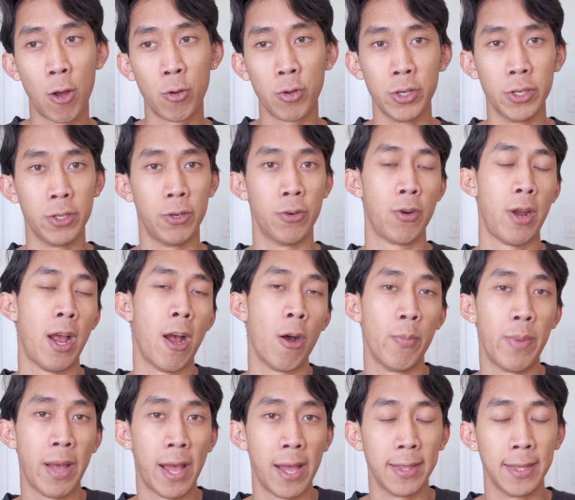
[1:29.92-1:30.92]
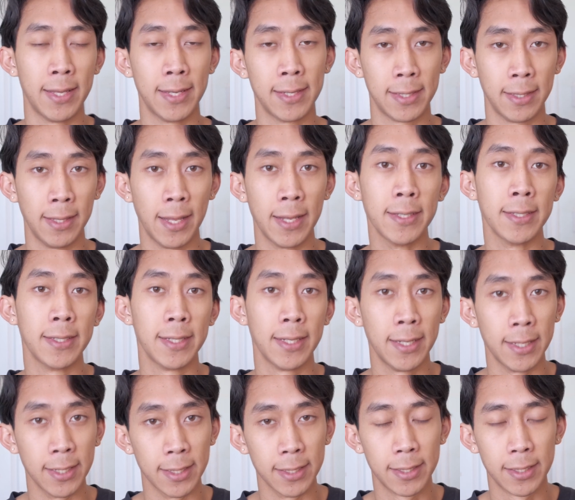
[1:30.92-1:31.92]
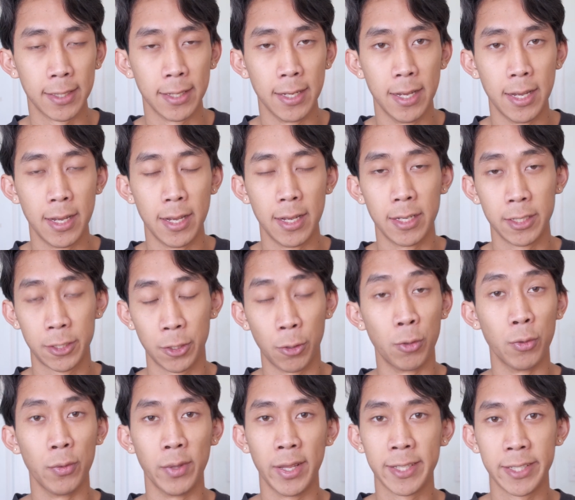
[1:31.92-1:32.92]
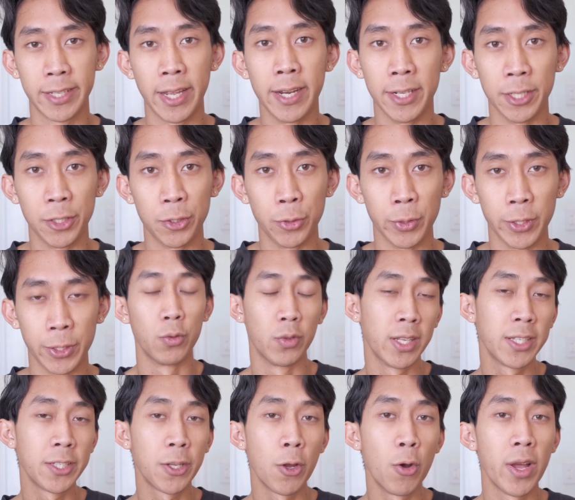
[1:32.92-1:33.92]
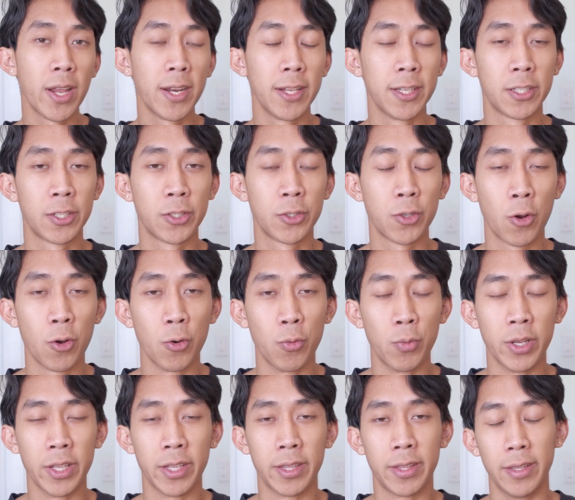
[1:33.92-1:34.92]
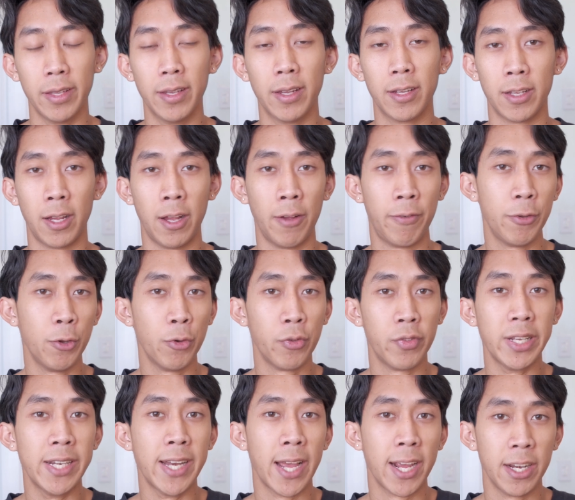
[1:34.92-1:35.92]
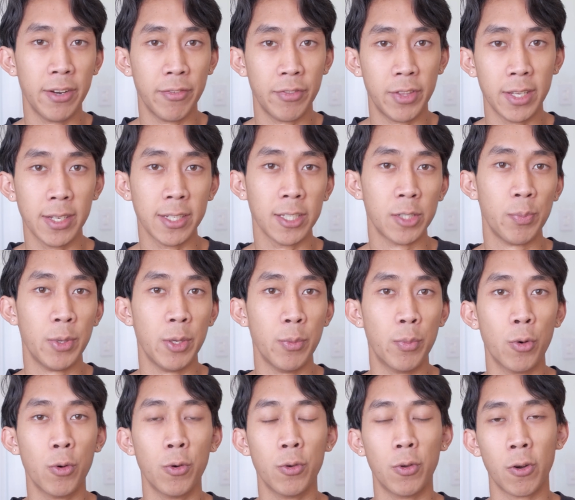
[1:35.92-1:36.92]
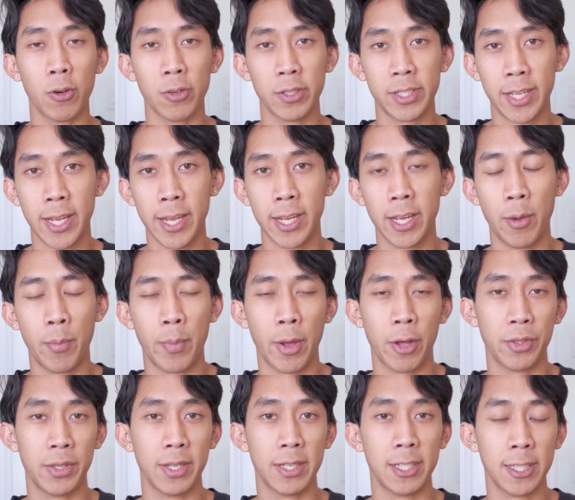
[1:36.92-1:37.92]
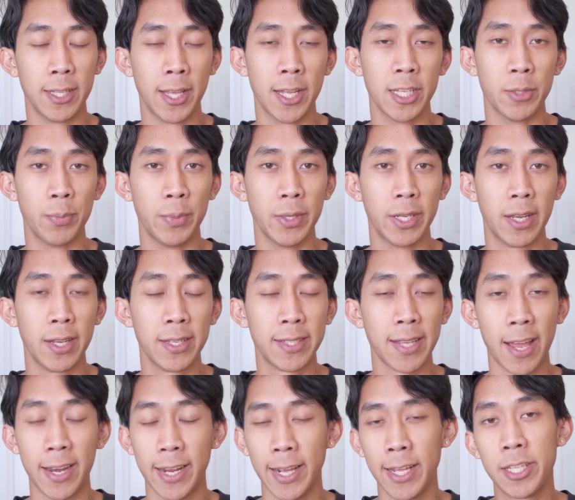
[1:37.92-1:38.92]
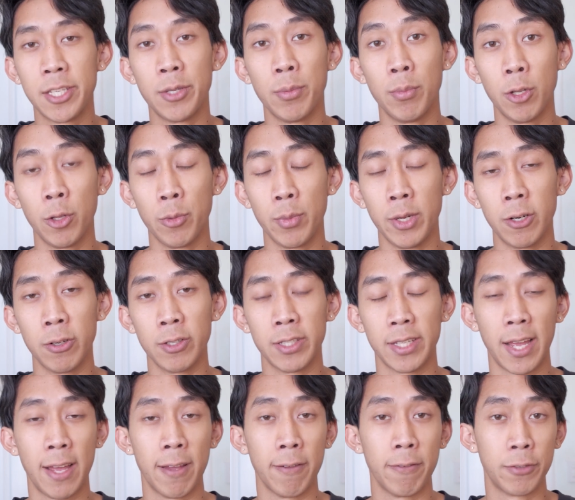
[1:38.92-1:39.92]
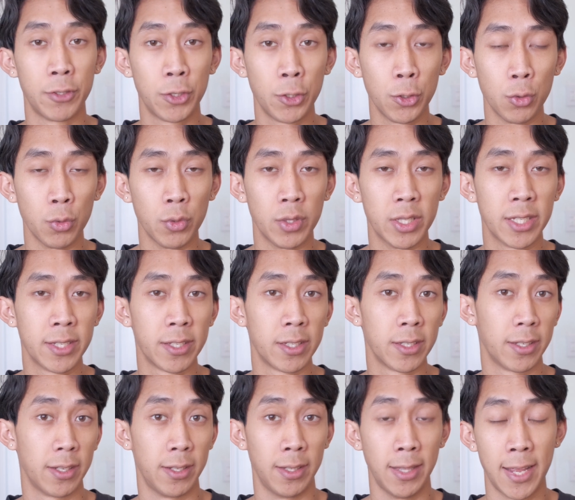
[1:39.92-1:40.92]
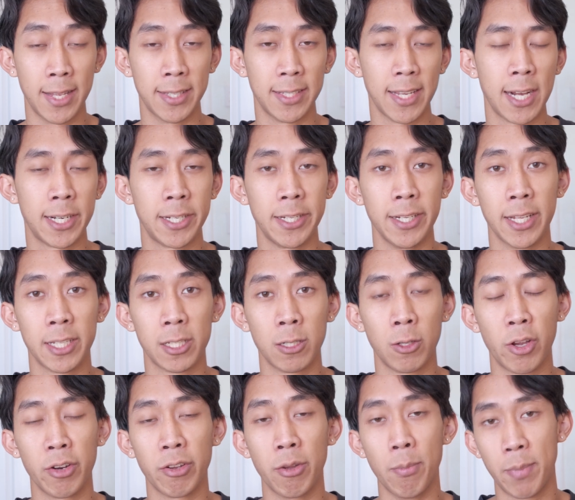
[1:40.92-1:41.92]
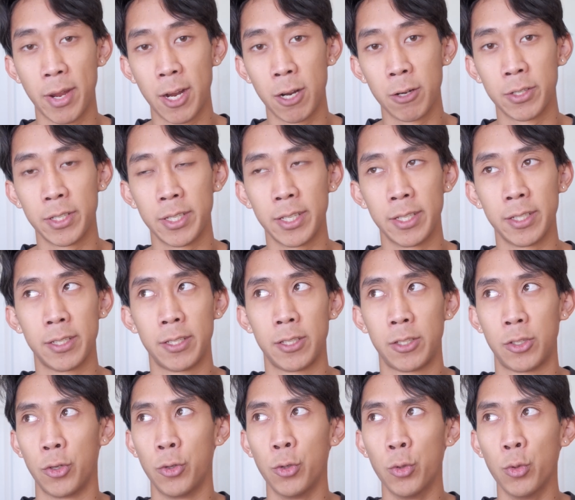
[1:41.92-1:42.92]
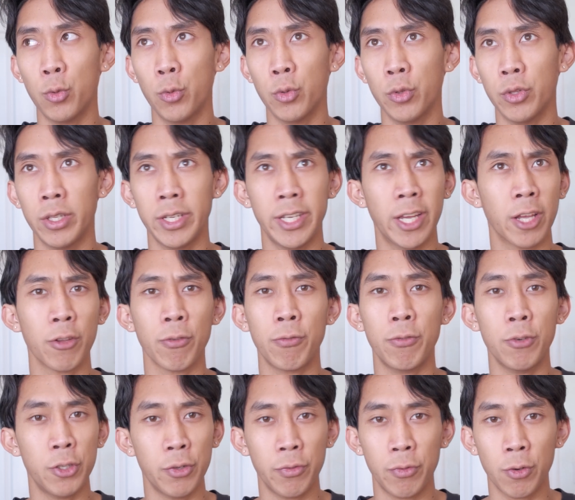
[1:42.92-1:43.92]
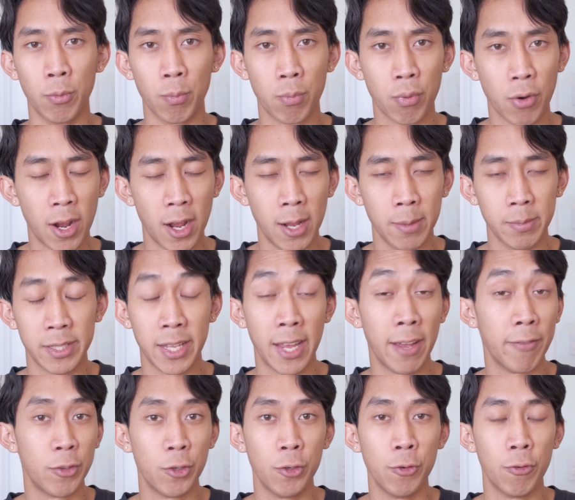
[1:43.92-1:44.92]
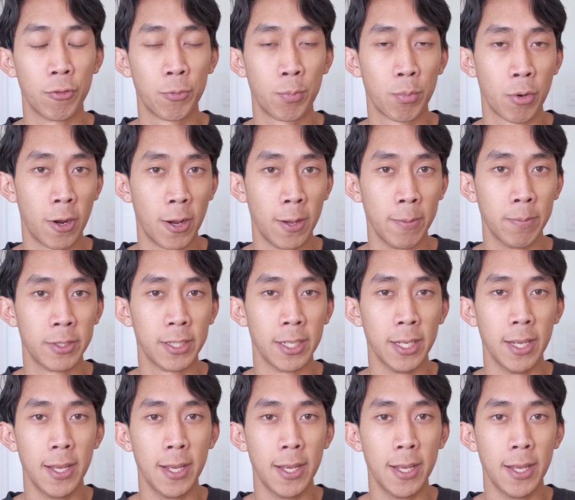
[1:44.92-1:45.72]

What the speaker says: good or how bad this lens is. So let's get into it. Let's go ahead and start with a few of the negative things people are saying about this lens, because at 18mm f2, this lens actually gets a lot of comparisons to the other Fujifilm primes, the f2 primes